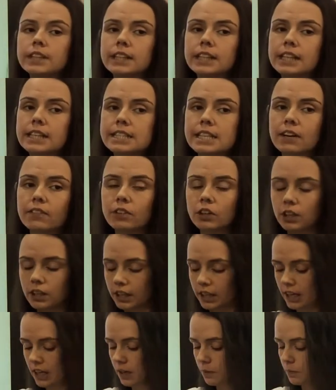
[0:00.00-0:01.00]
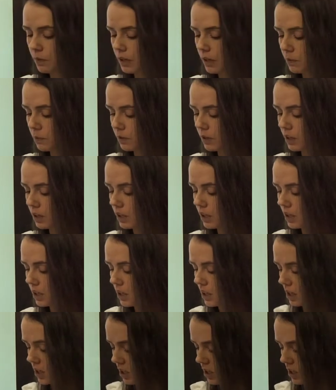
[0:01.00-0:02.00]
Let's have a look again at my number line.
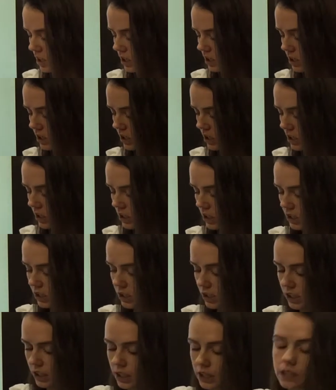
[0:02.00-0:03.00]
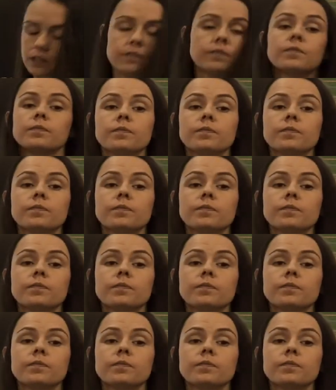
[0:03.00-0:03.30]
16.